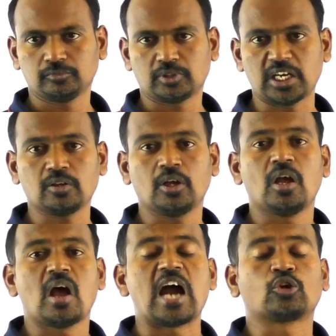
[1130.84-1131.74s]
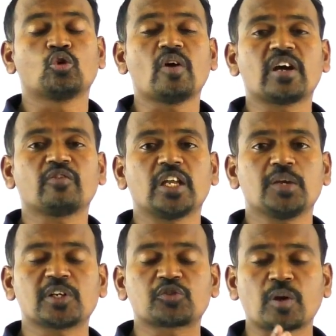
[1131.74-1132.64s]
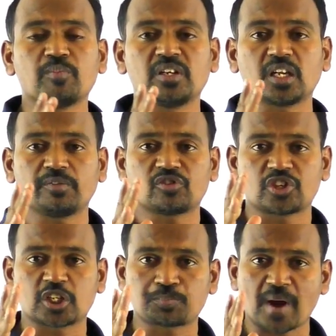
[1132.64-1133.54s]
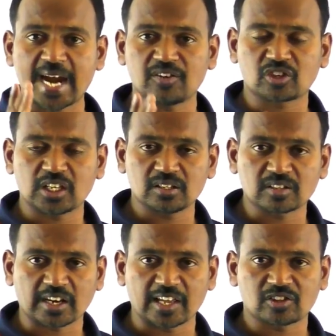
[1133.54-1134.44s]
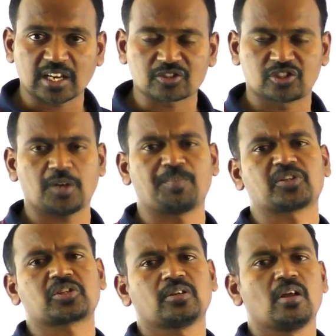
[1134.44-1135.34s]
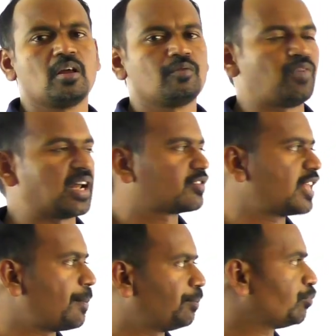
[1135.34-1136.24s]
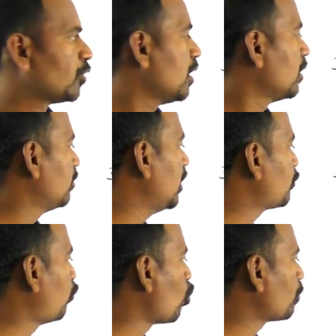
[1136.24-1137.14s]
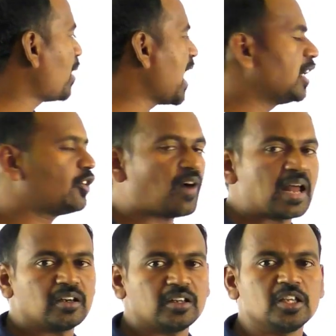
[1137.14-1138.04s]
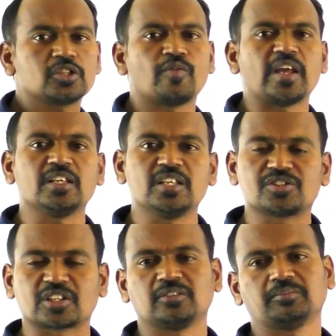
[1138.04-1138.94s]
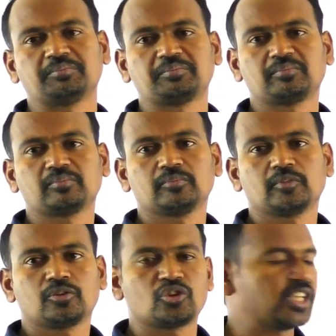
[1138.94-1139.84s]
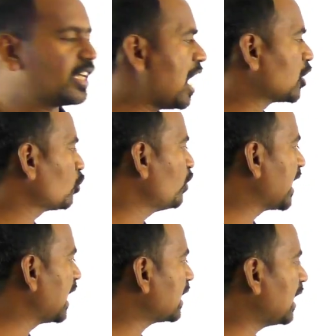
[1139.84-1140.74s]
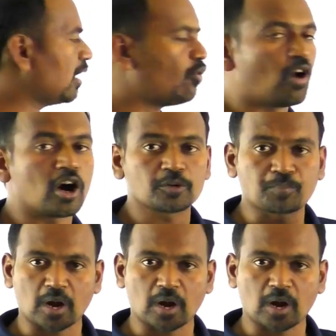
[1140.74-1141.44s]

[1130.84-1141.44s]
right? And whoever very much familiar with 6.3 in the 9th class syllabus, for them this 4.1 is very easy. So here also we get word